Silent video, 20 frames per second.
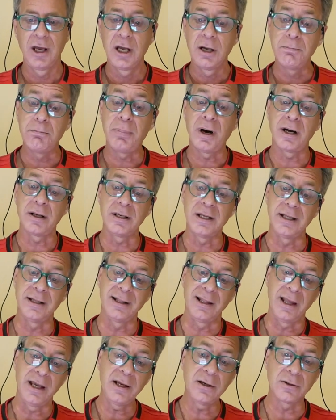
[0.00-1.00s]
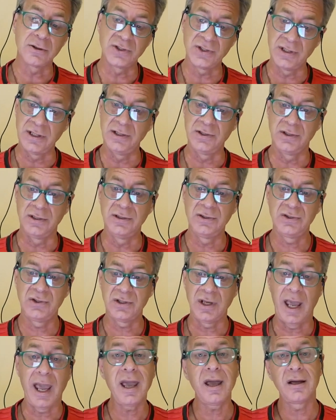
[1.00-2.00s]
But in later
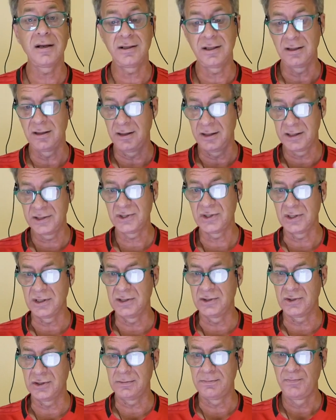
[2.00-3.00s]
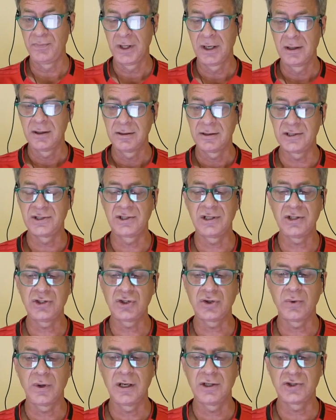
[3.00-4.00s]
seasons, and in this season, the
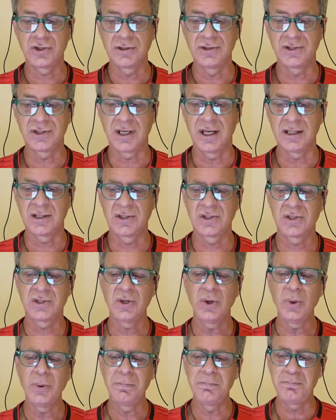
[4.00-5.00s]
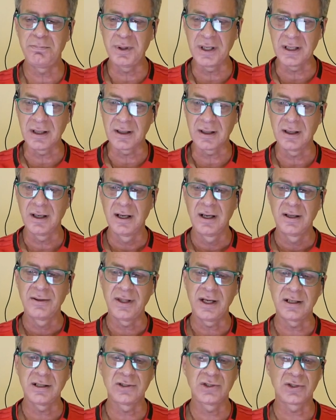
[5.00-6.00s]
situations get so big
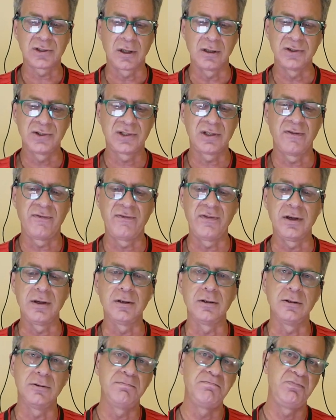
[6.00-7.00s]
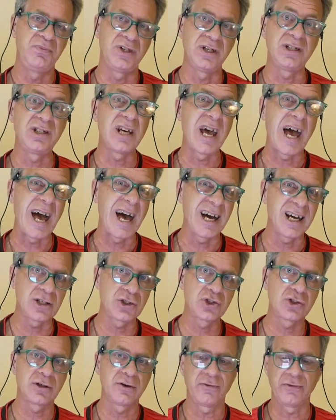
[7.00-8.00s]
that it starts to feel
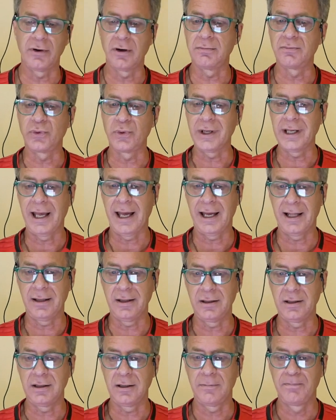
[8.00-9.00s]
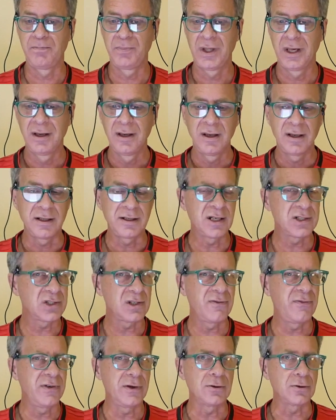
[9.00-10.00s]
detached from reality. It
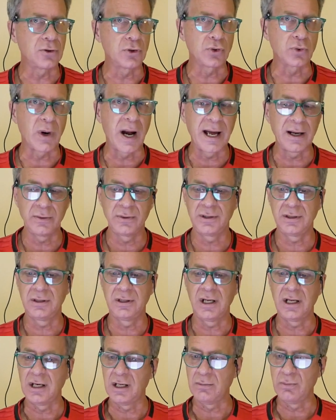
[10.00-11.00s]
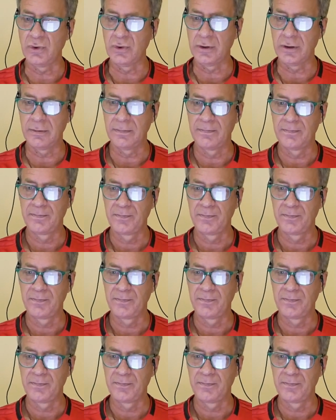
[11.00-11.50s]
doesn't feel grounded anymore.